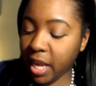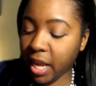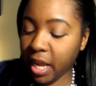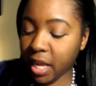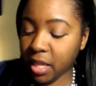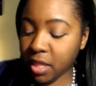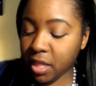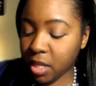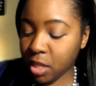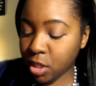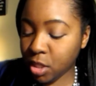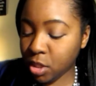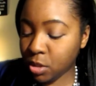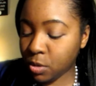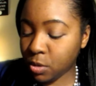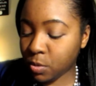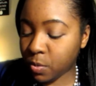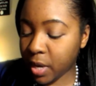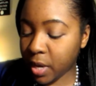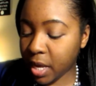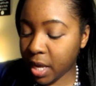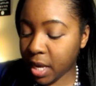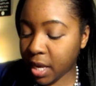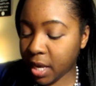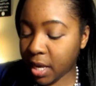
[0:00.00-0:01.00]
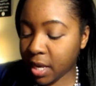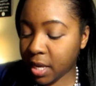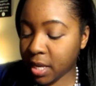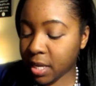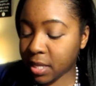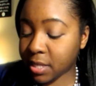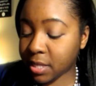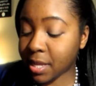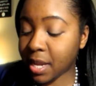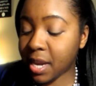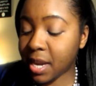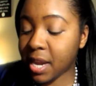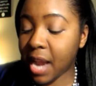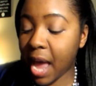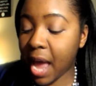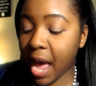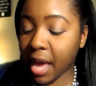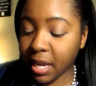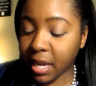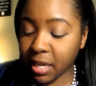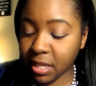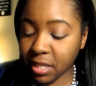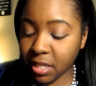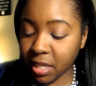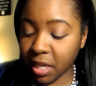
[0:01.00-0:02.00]
And this was
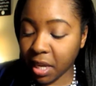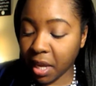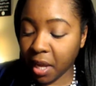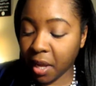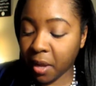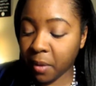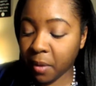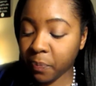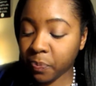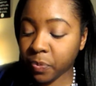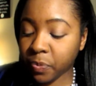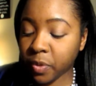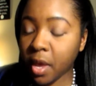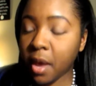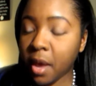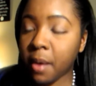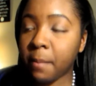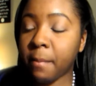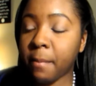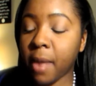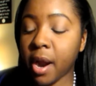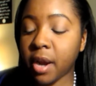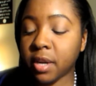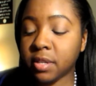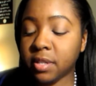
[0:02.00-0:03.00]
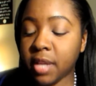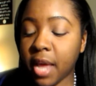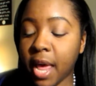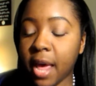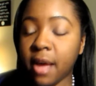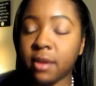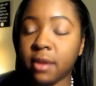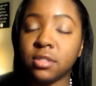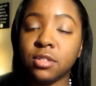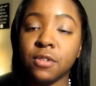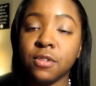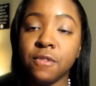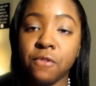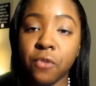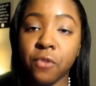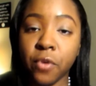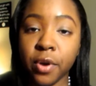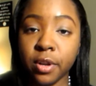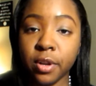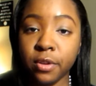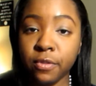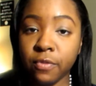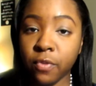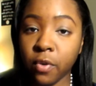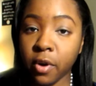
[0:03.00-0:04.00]
$90, marked down to
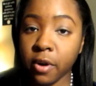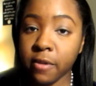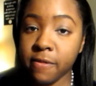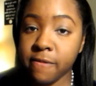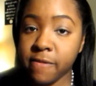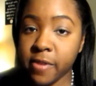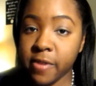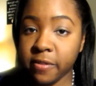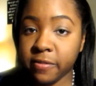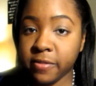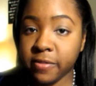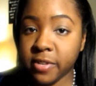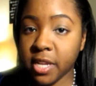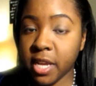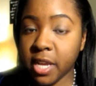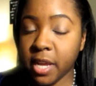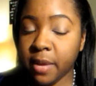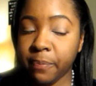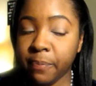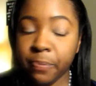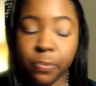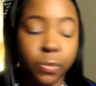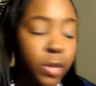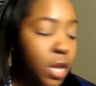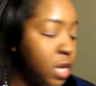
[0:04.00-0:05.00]
$44.50.